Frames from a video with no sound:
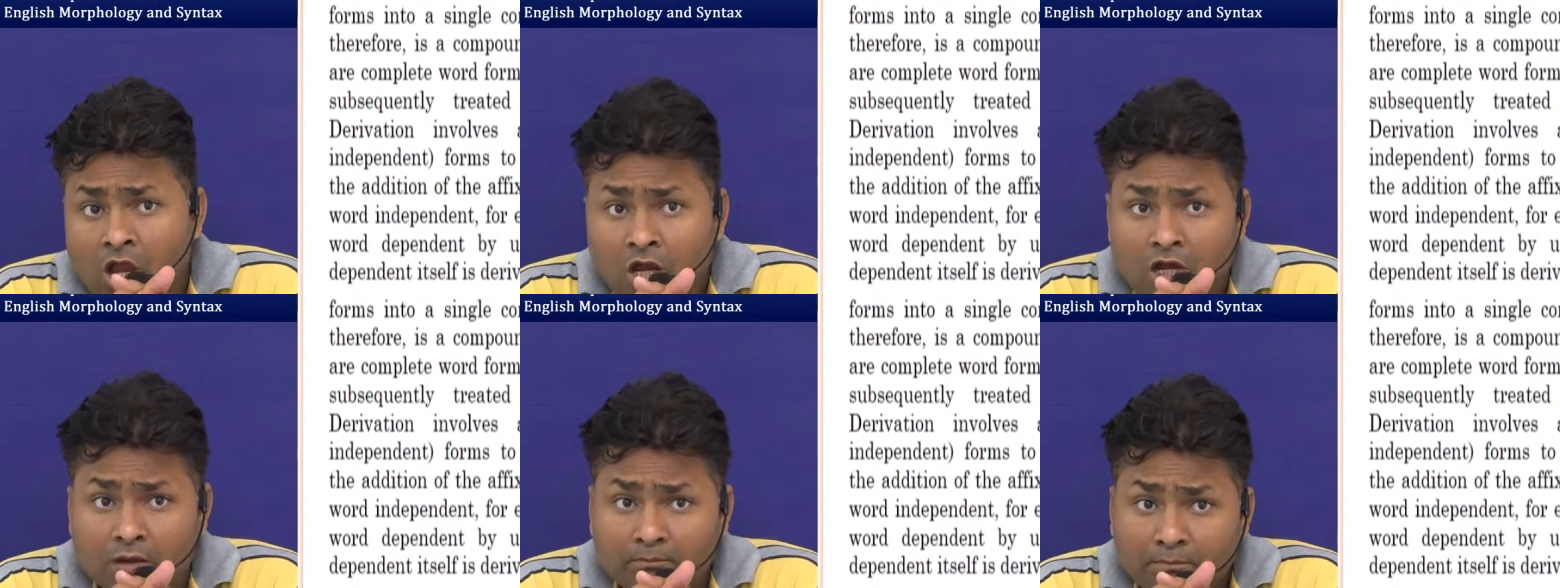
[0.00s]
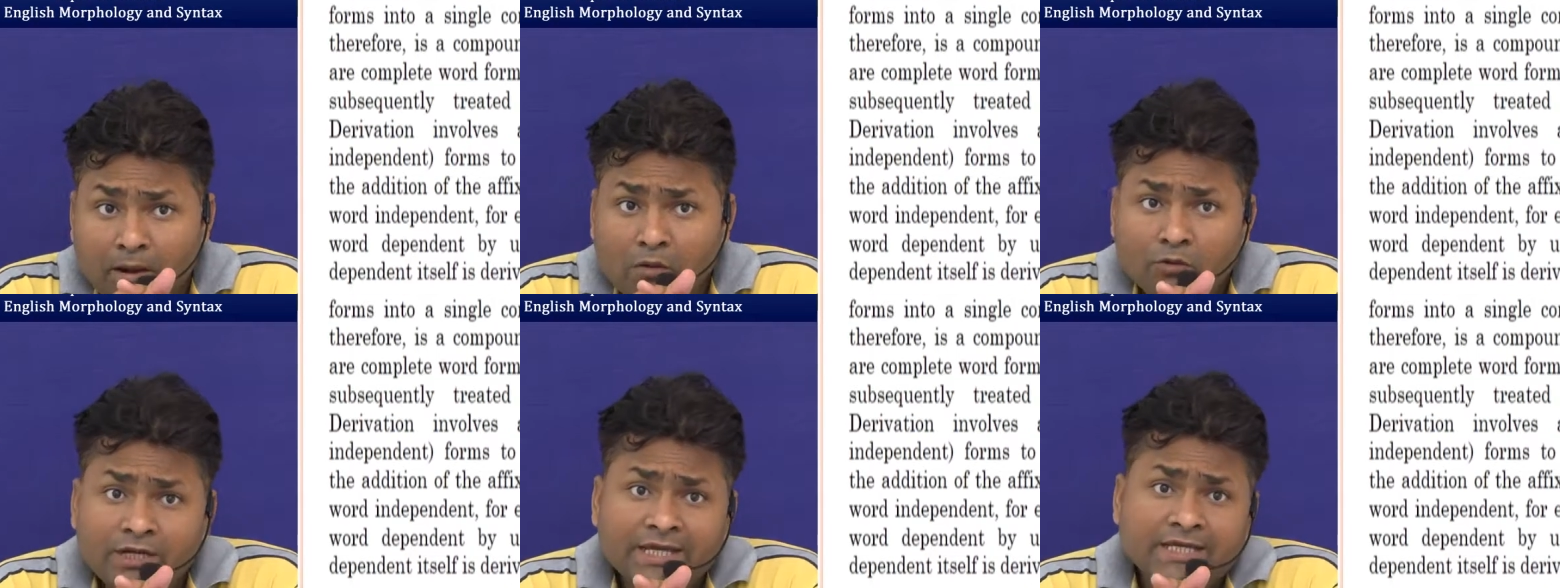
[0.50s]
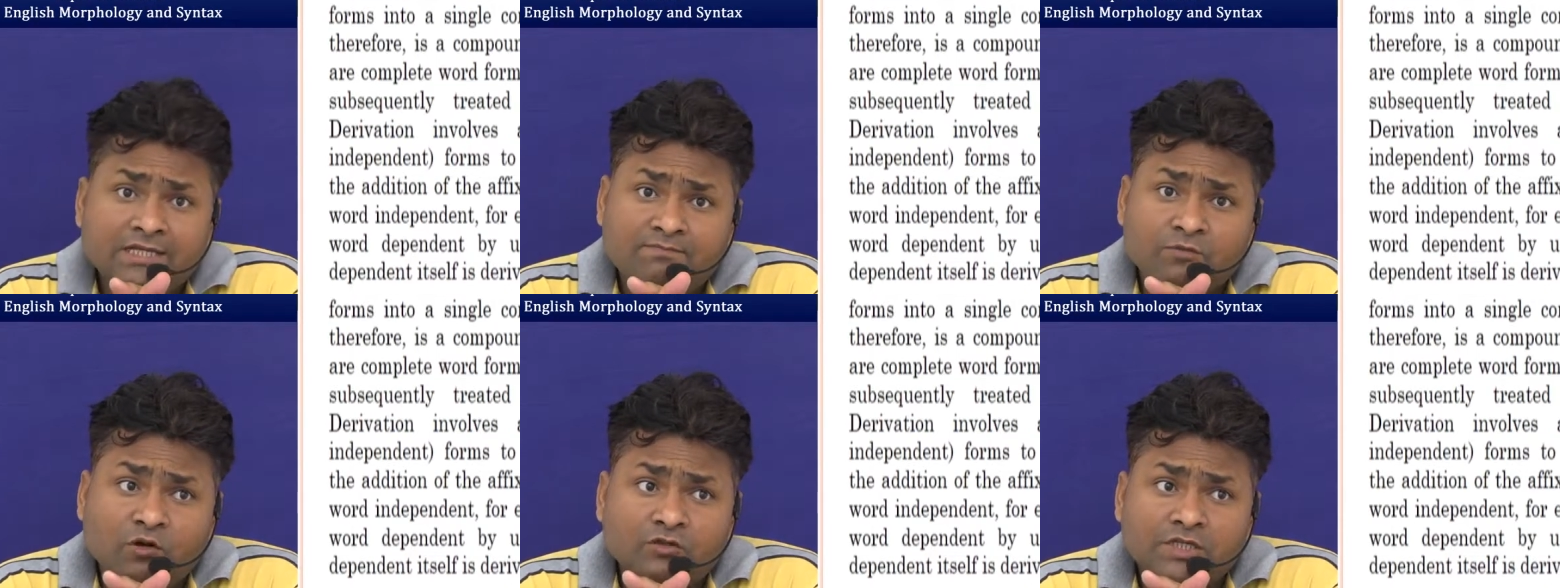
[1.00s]
Compounding is a
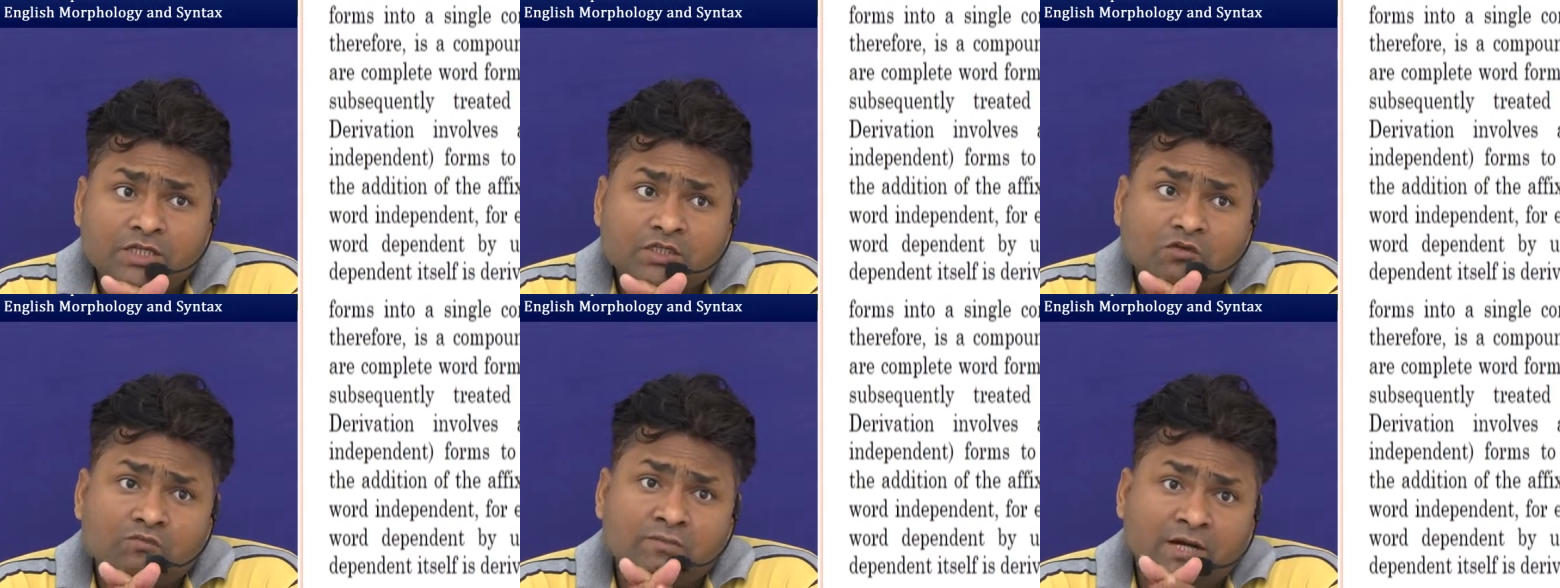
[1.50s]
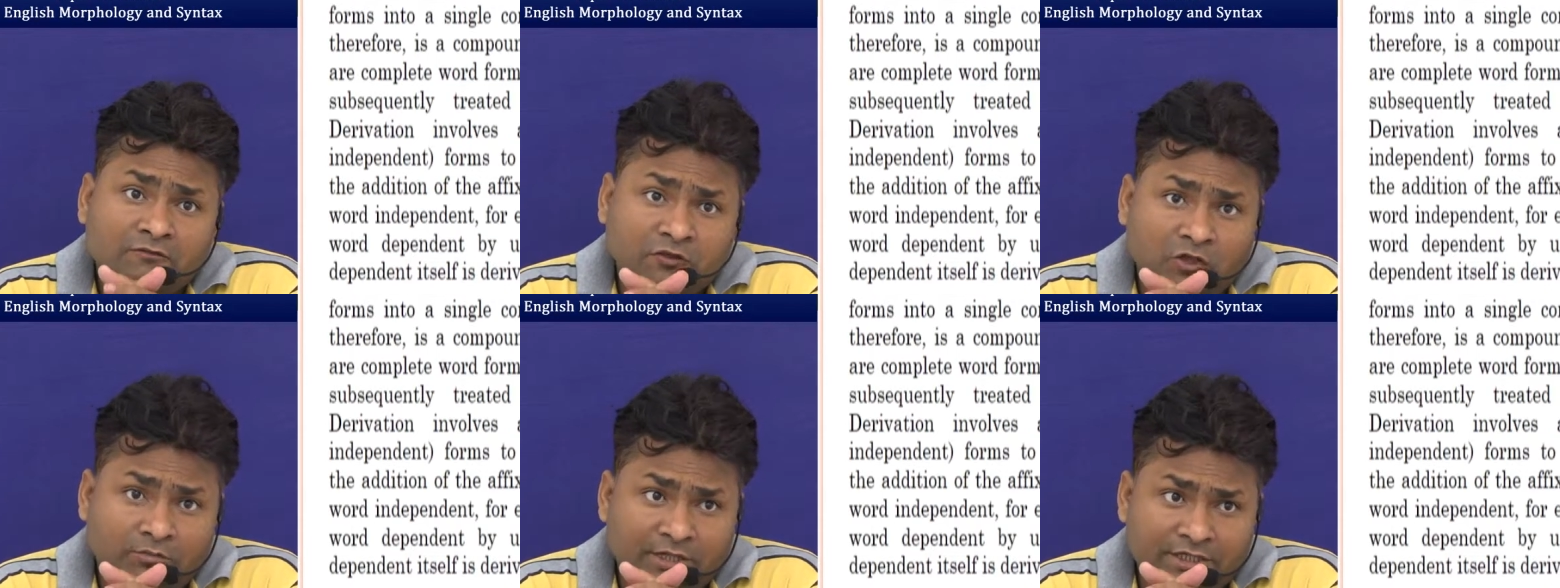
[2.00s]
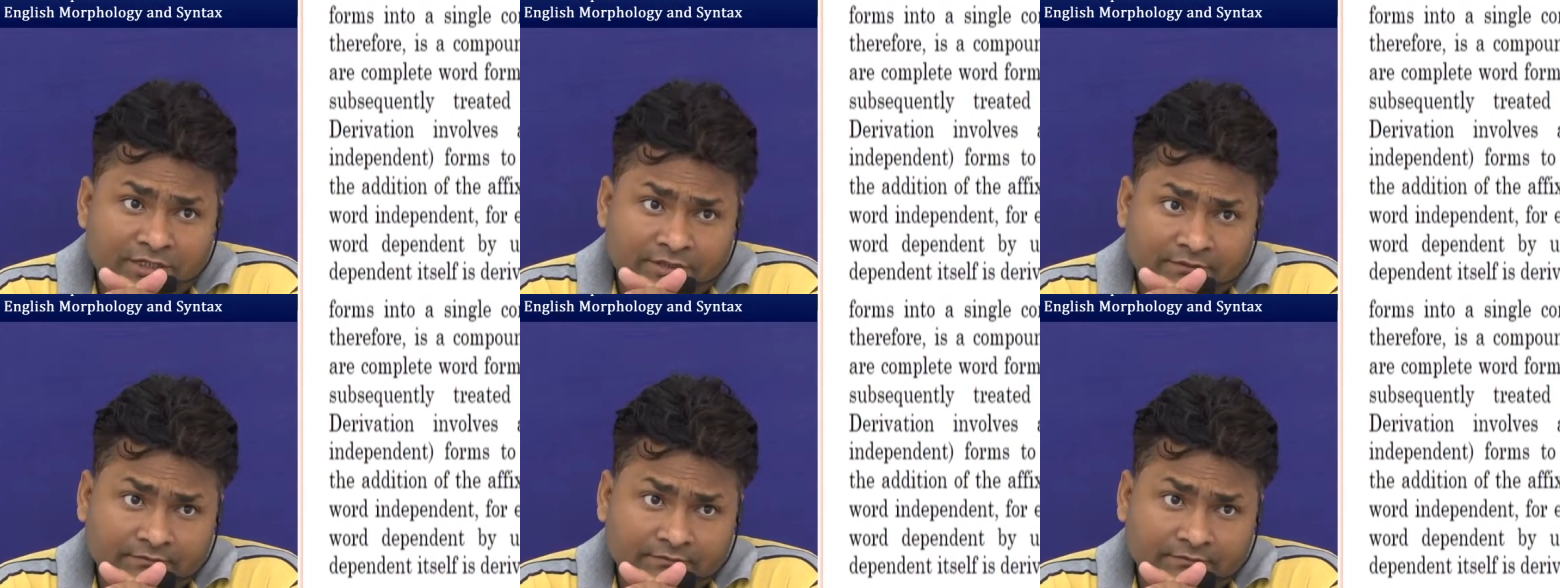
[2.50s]
process of word formation.